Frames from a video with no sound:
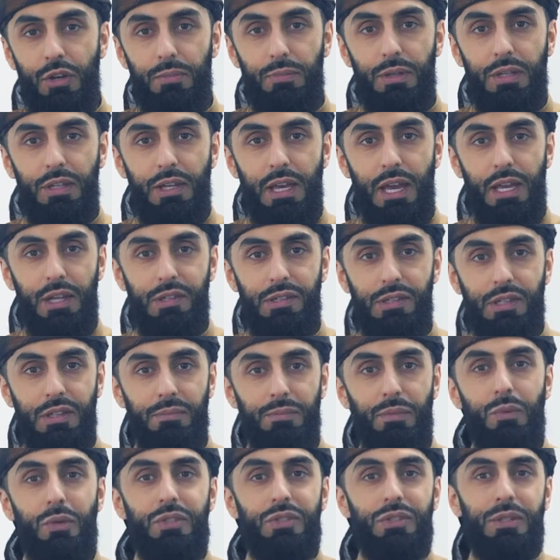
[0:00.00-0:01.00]
obligation,
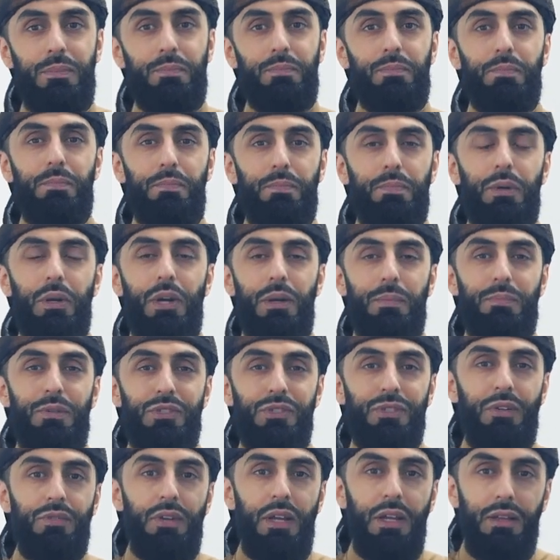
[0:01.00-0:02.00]
but what's the
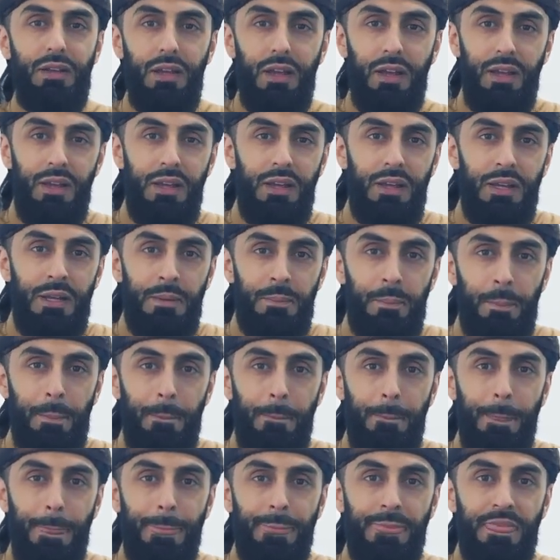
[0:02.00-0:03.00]
purpose of it?
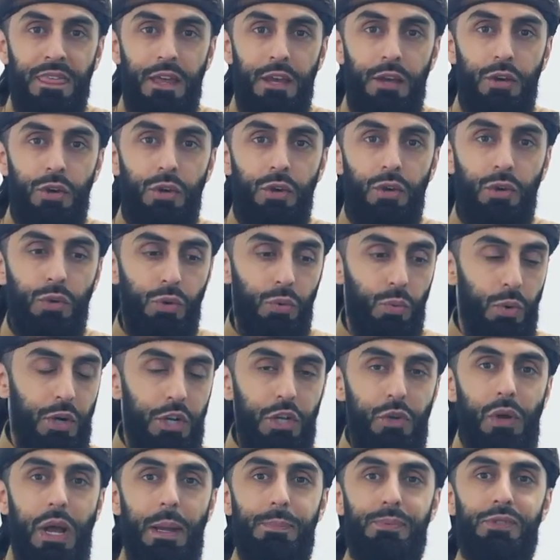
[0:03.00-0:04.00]
Where
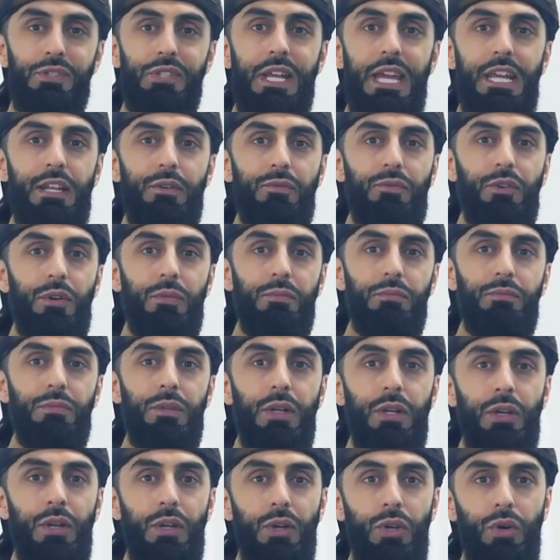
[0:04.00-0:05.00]
you abstain from
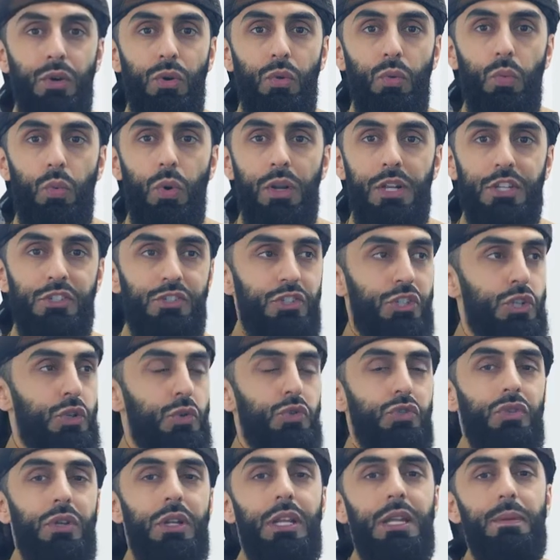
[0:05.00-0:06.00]
what is
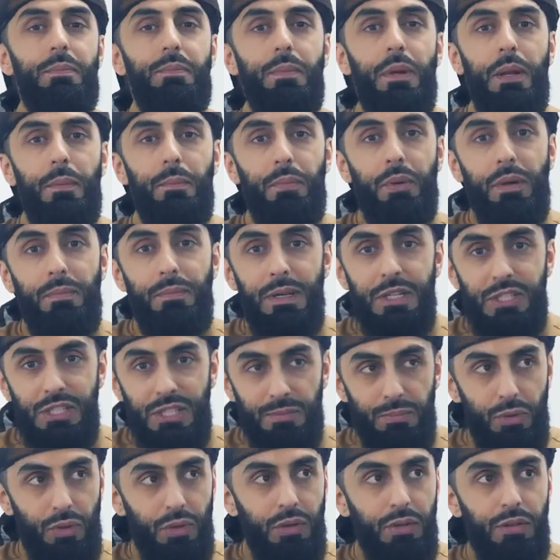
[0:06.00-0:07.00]
usually
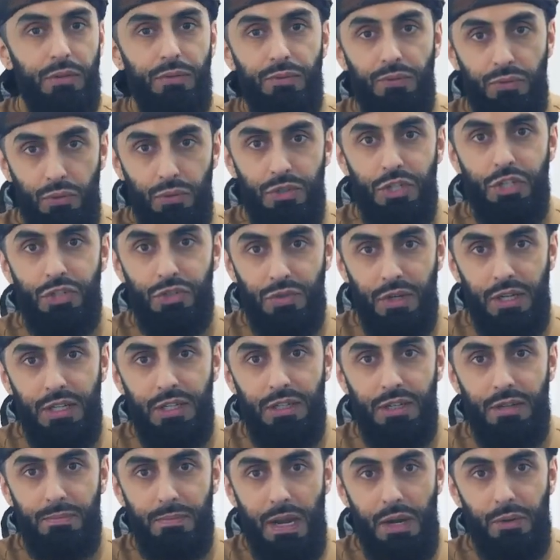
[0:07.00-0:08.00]
permissible, food and
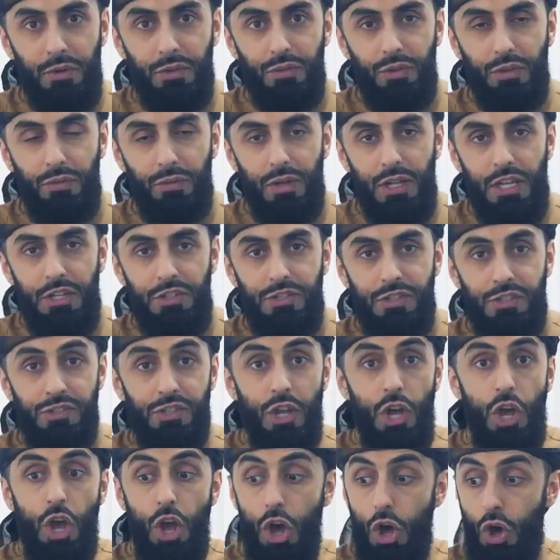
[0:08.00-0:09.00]
drink and marital relations,
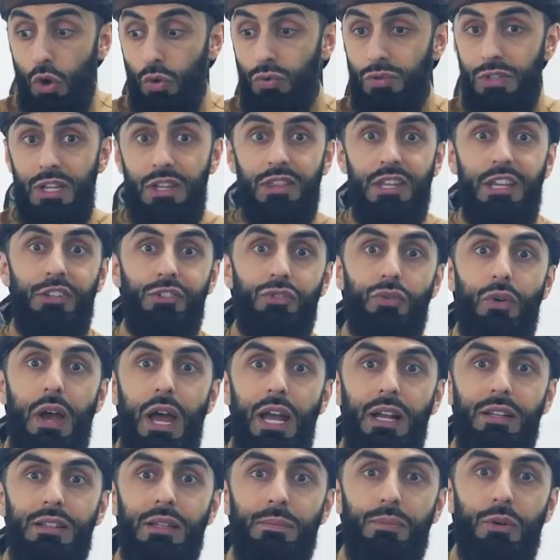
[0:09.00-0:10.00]
only then to
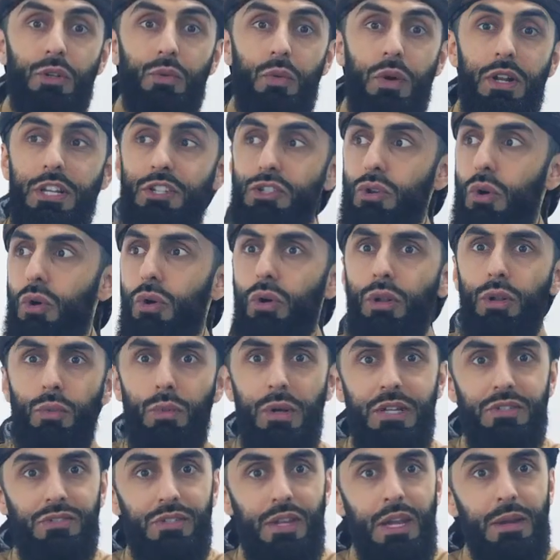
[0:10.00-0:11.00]
act upon what is
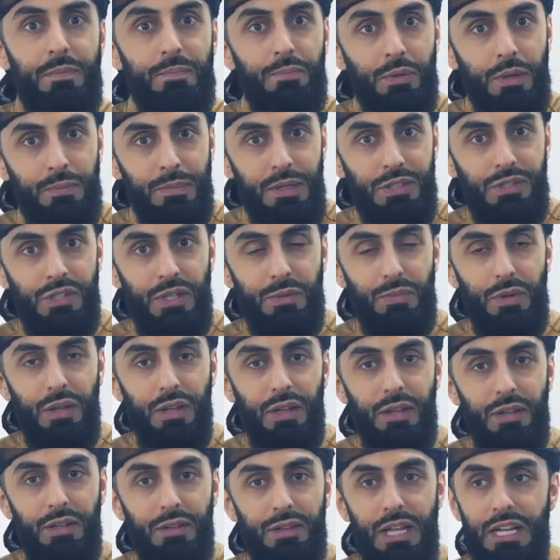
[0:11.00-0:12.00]
always
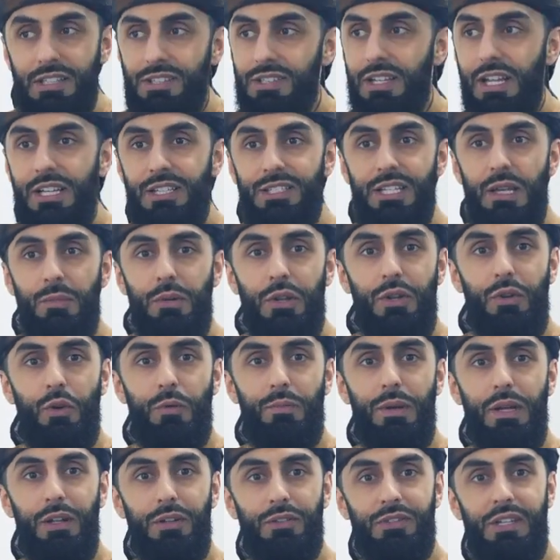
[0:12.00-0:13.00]
impermissible. That's like someone who
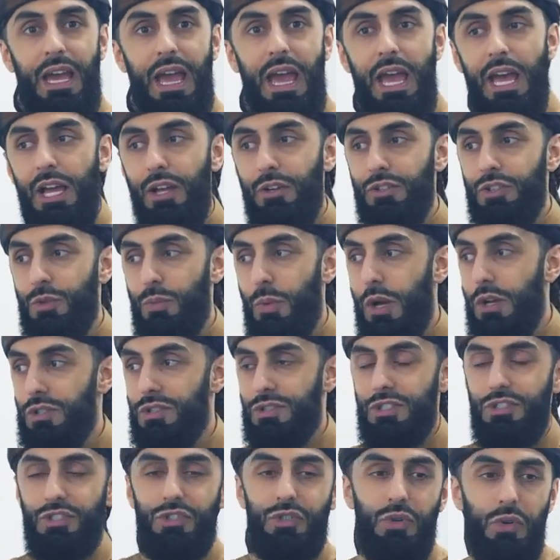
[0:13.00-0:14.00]
builds a house
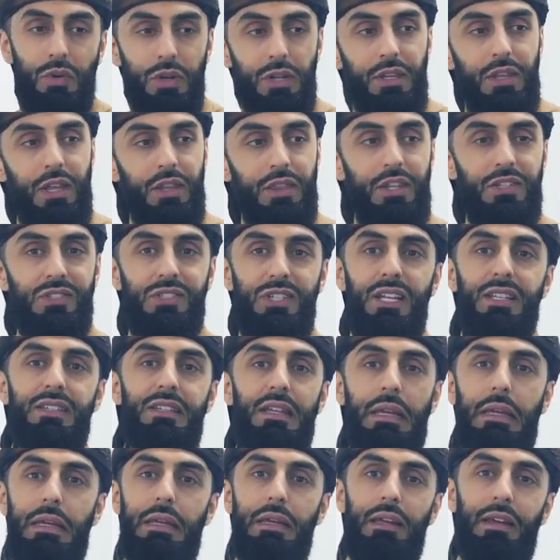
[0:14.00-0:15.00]
whilst destroying the
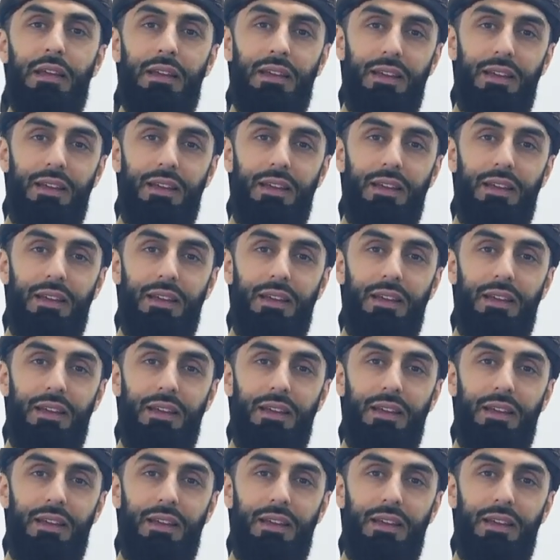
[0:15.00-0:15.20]
city.